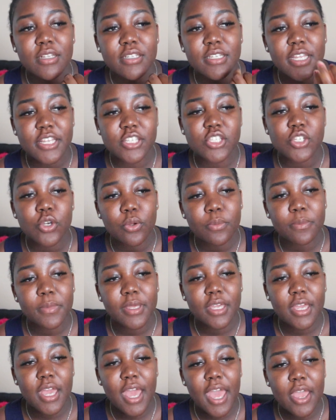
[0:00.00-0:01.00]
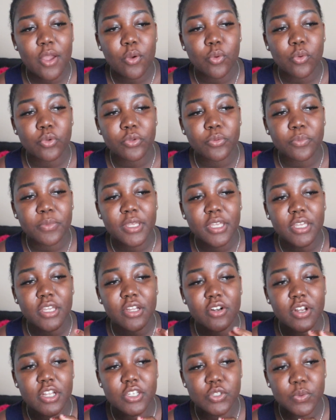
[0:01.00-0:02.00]
they told me I would be
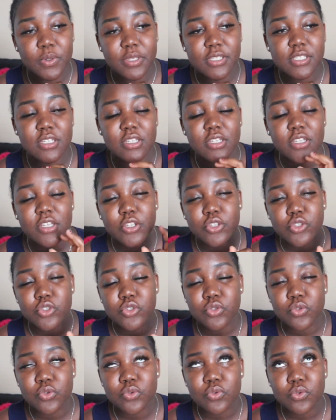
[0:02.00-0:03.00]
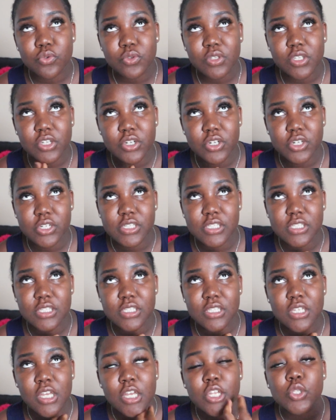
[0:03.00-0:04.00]
graduating in
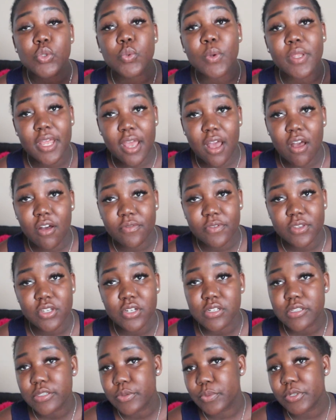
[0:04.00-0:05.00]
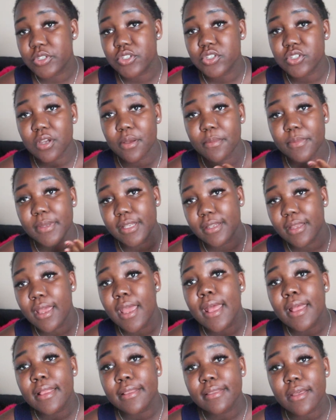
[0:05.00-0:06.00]
2.5 years, which I mean,
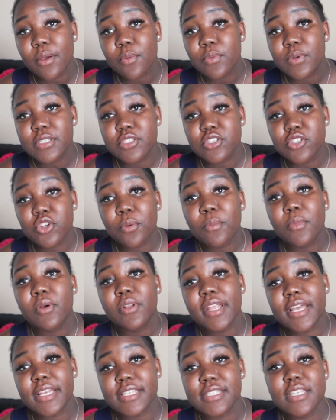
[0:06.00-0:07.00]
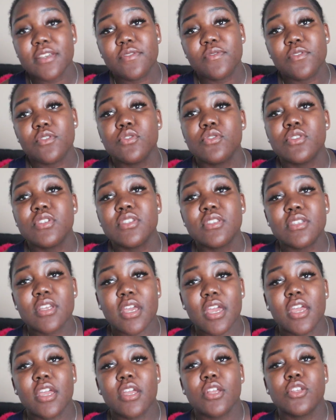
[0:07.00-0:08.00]
that was normal. That's if you
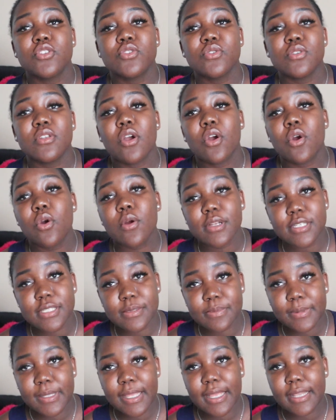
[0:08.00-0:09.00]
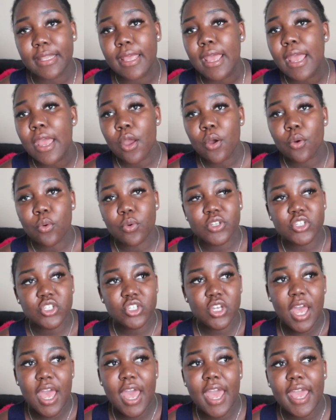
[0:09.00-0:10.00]
stay to the course plan,
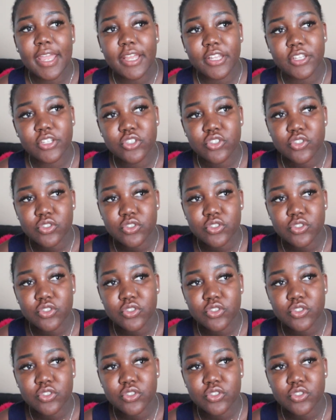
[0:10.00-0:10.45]
which I